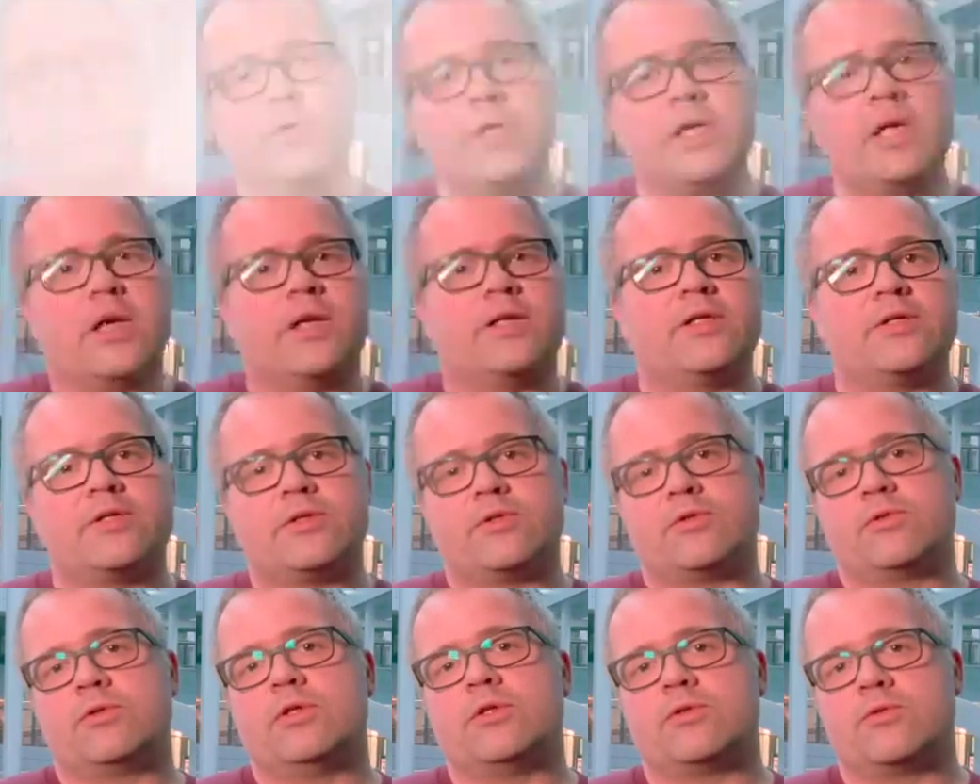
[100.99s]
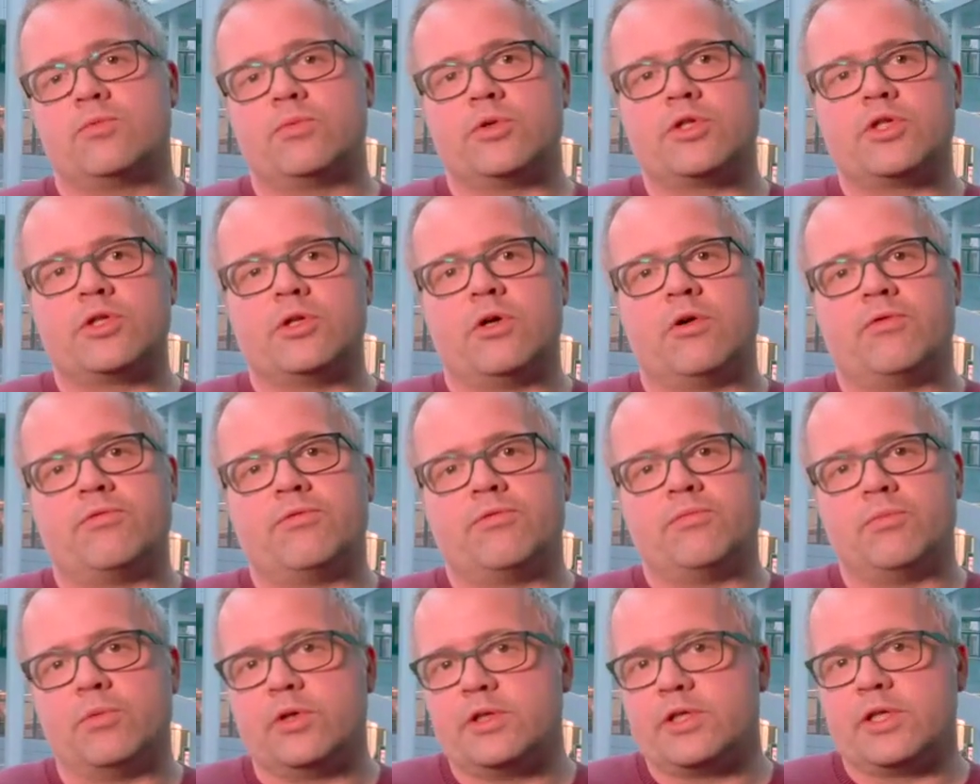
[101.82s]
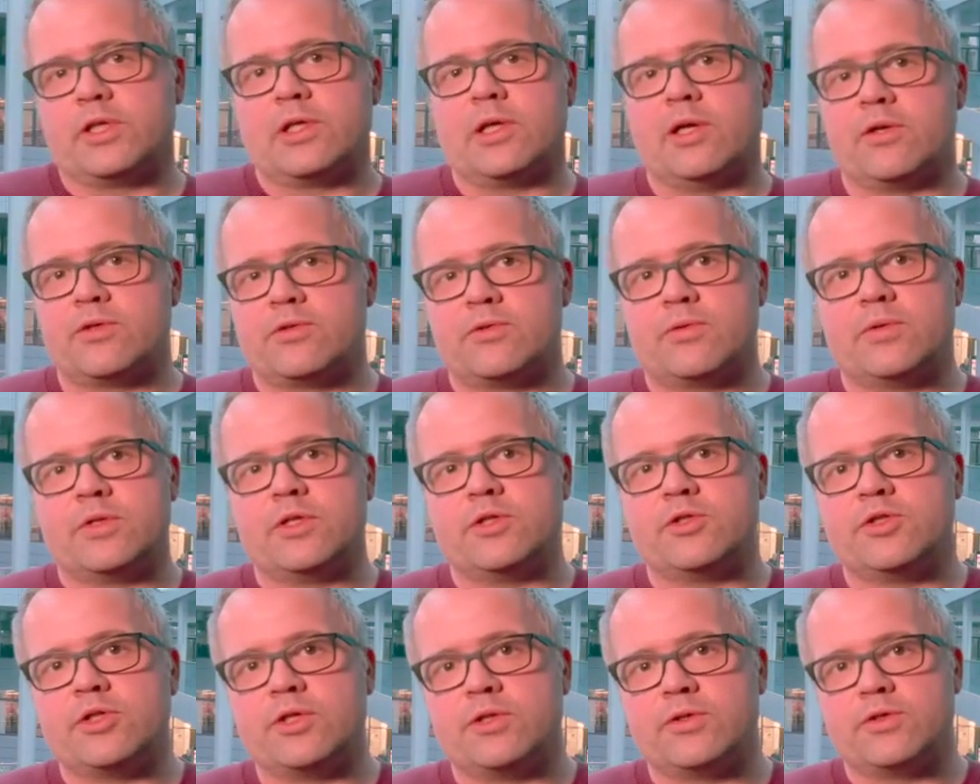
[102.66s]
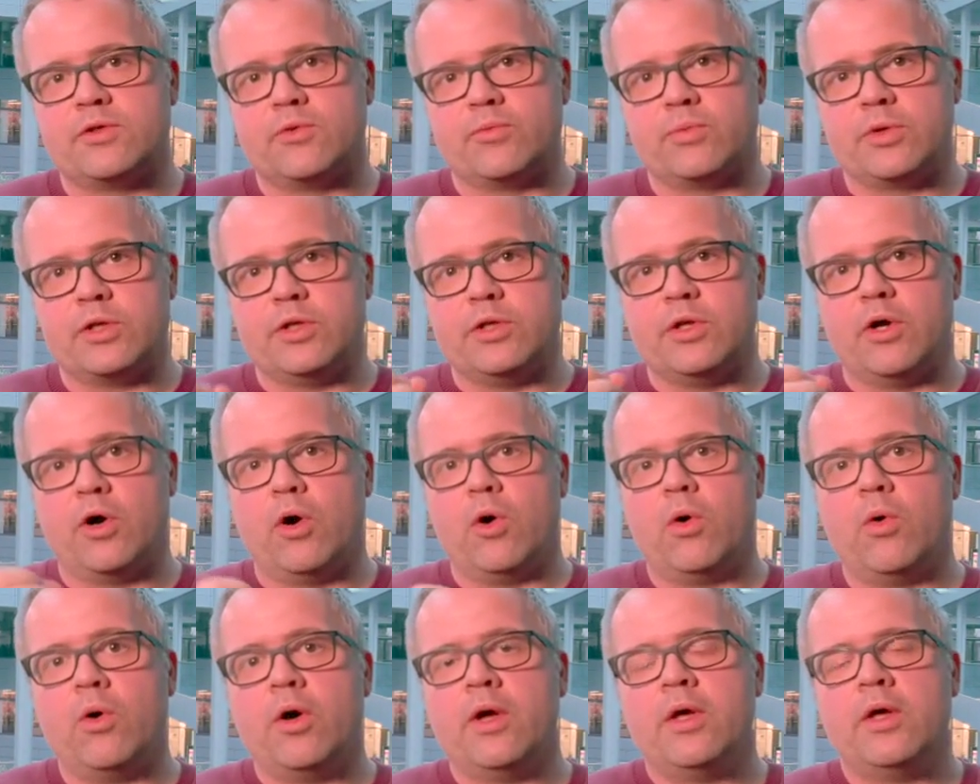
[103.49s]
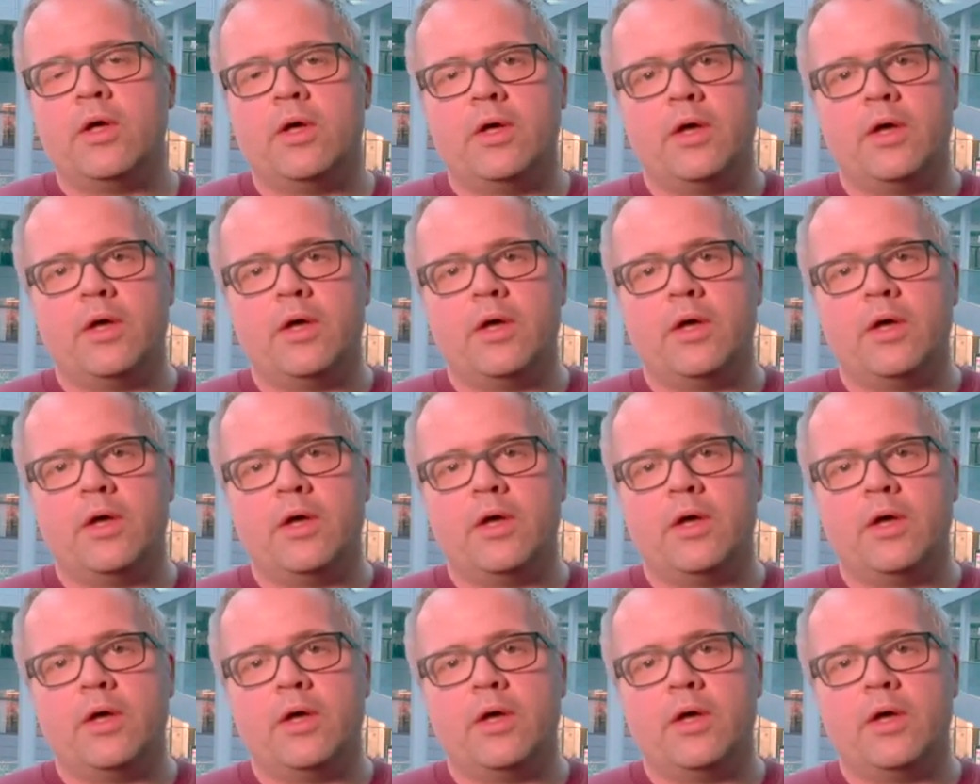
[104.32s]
We got this, this vision of multi-cloud strategy. So we know